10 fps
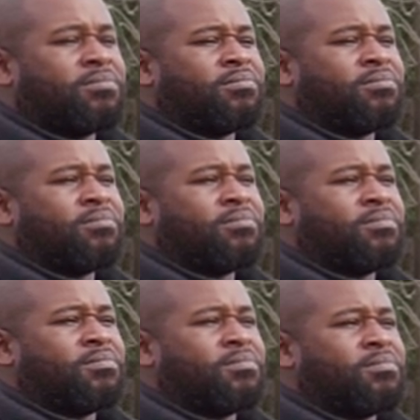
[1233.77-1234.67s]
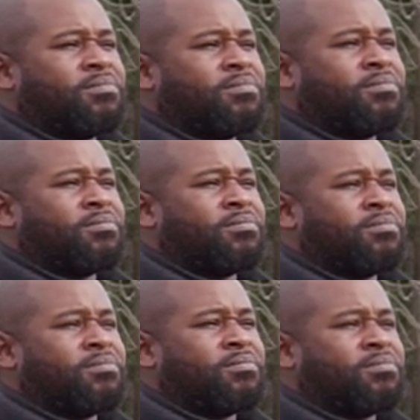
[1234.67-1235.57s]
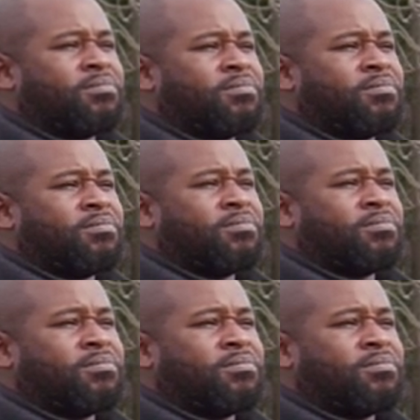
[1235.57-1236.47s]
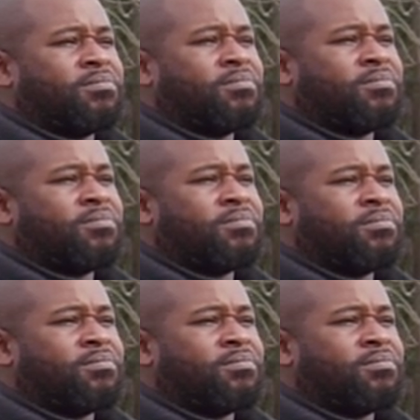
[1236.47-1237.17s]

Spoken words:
The person shown says nothing.